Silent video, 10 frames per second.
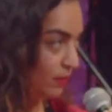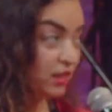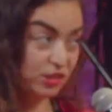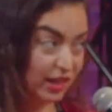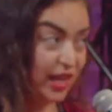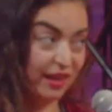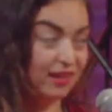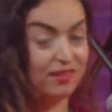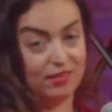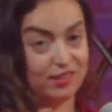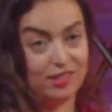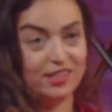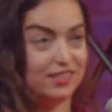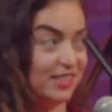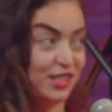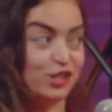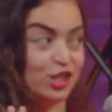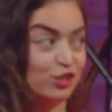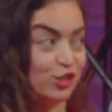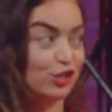So, and this is
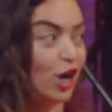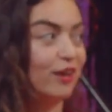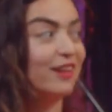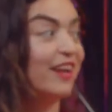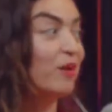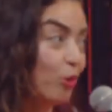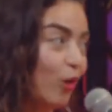just a start. There are more.